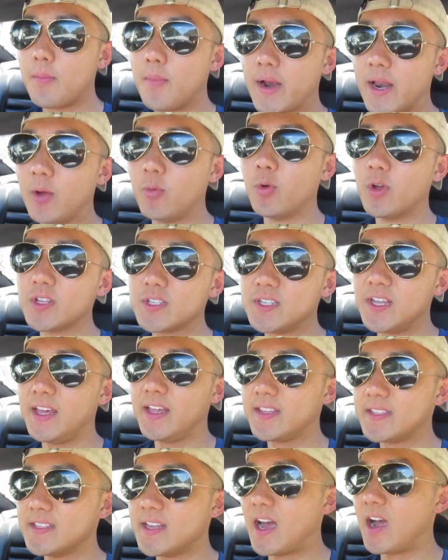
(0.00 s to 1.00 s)
But I will say
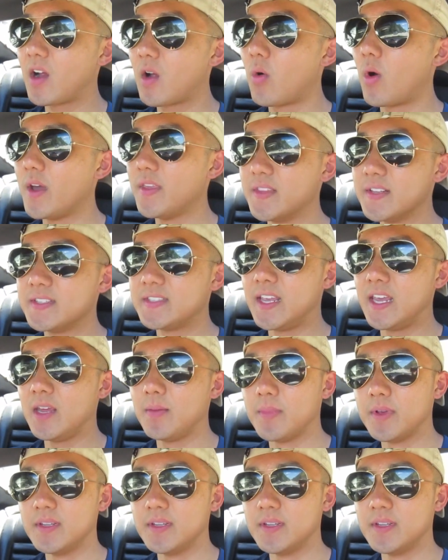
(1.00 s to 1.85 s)
it's not quite the same